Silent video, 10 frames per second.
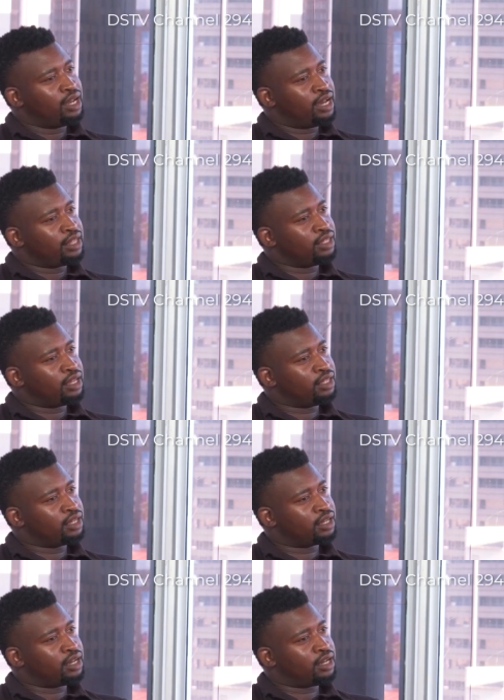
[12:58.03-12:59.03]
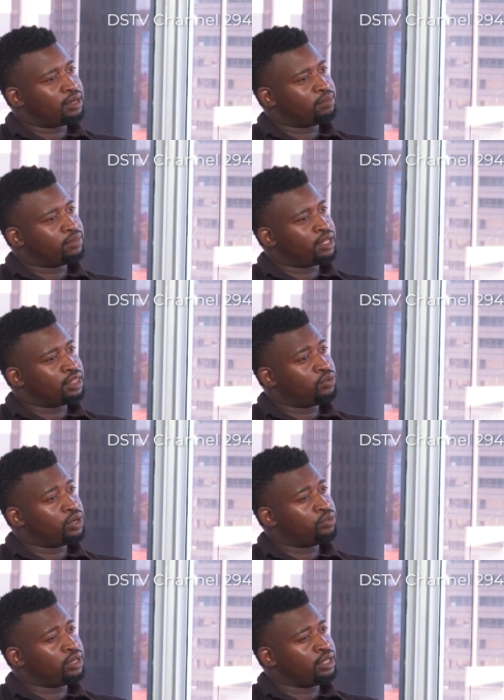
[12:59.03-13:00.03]
I, th- I think um, I think
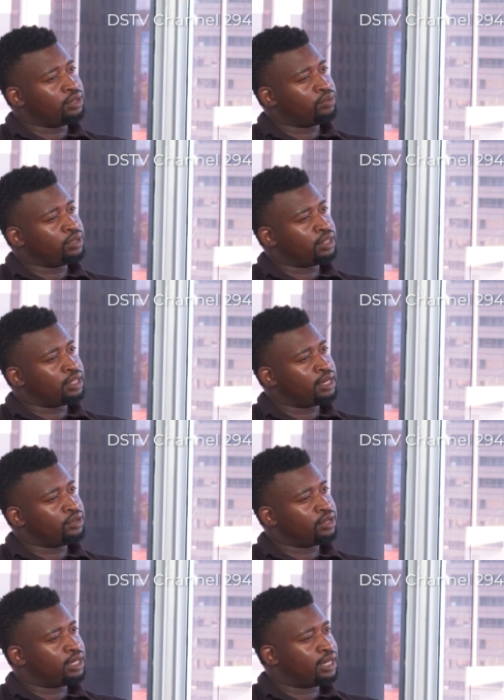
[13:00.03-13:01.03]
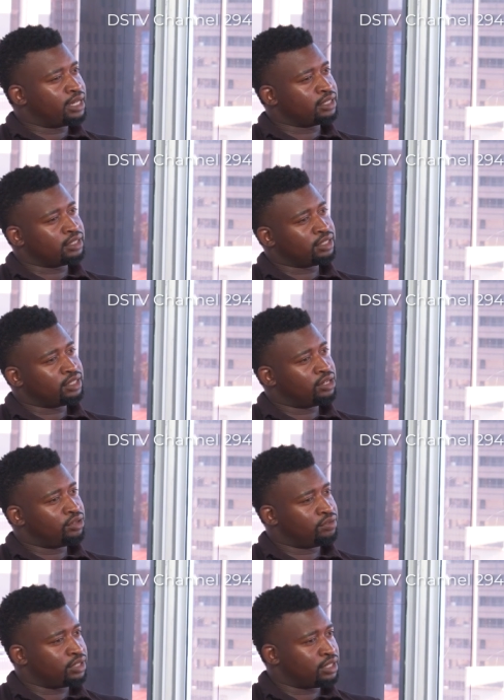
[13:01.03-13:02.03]
when we, we then realized this year,
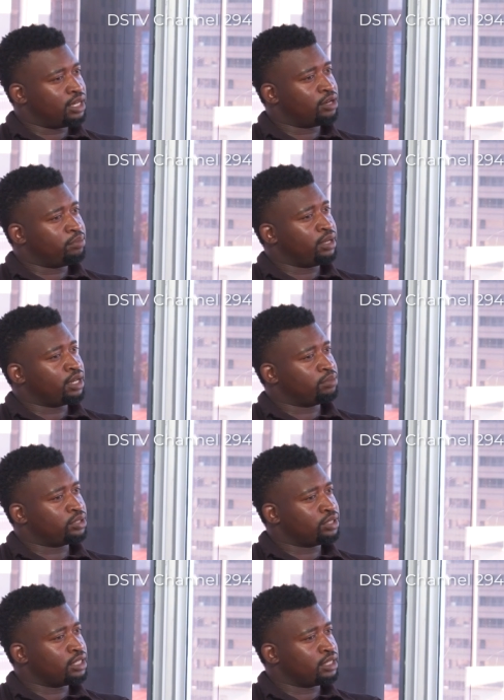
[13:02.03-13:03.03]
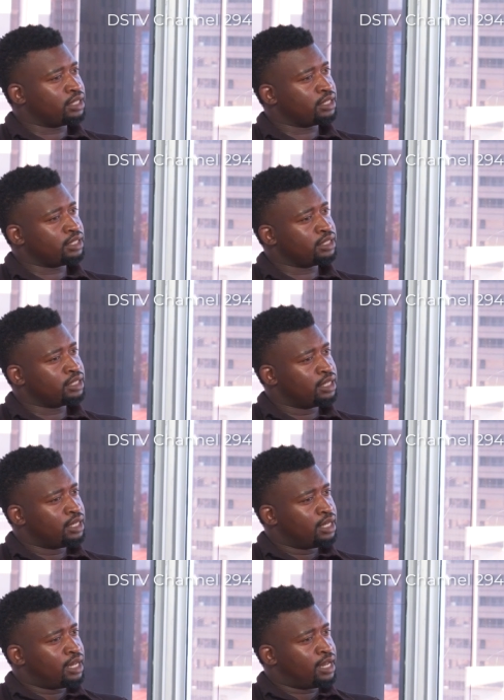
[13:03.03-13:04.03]
obviously, how big opportunity this is.
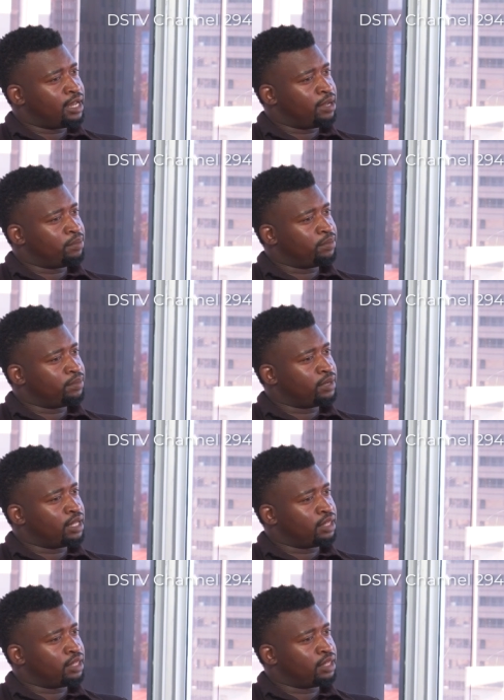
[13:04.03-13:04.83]
Um, I